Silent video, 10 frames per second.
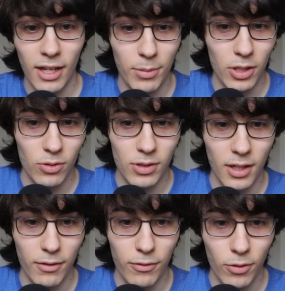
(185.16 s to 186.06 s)
have been using
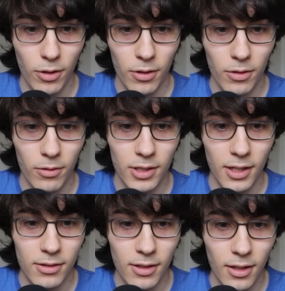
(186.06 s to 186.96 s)
it for, which I
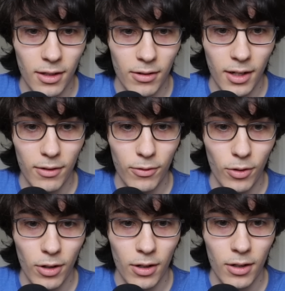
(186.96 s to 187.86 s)
used it the other day
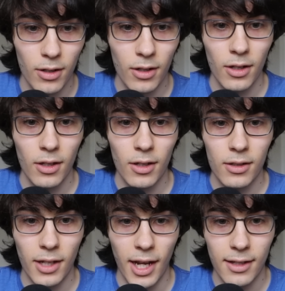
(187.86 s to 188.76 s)
for,
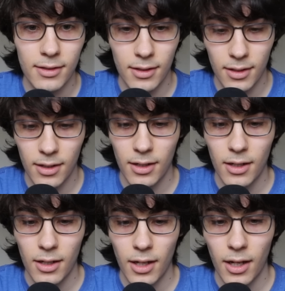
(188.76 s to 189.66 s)
so I asked it,
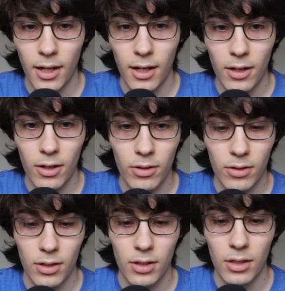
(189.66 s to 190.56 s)
"How
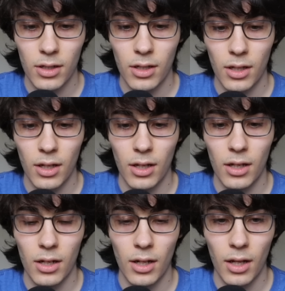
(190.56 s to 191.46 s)

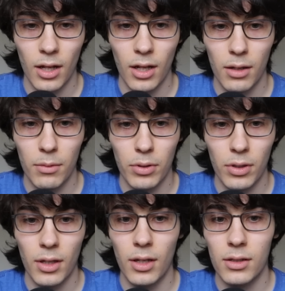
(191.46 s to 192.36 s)
can I
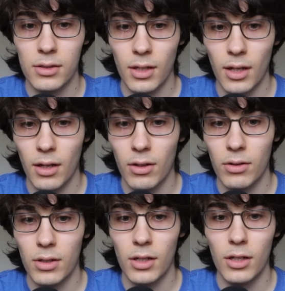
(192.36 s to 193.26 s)
play
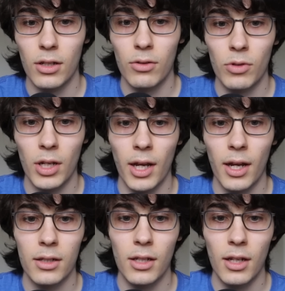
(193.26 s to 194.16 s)
sound in
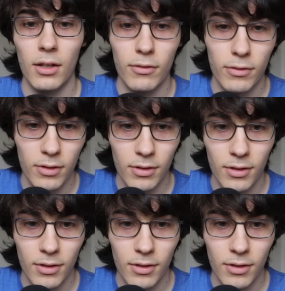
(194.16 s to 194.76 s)
React Native?"